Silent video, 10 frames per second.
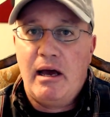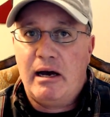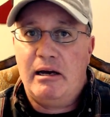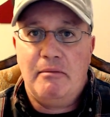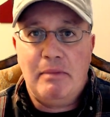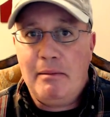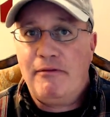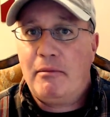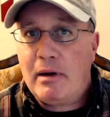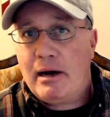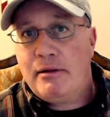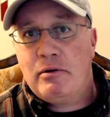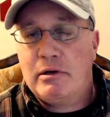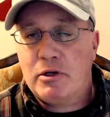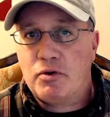Uh, it may be from other
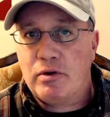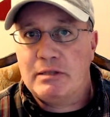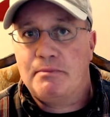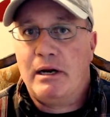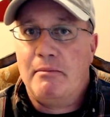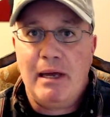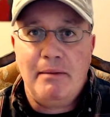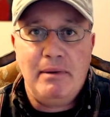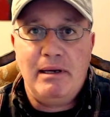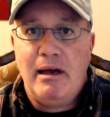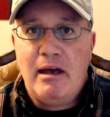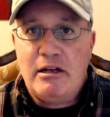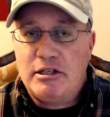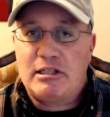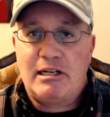industries, but it may be
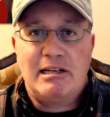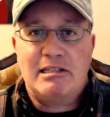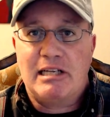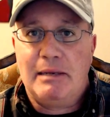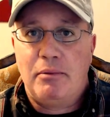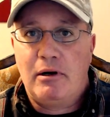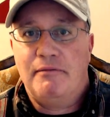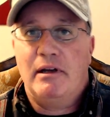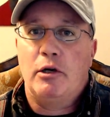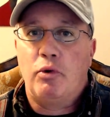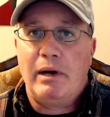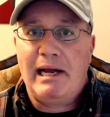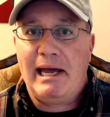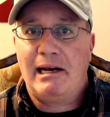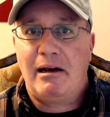just an example of a great
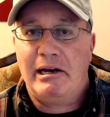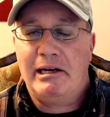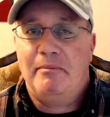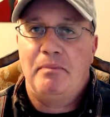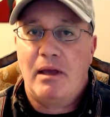headline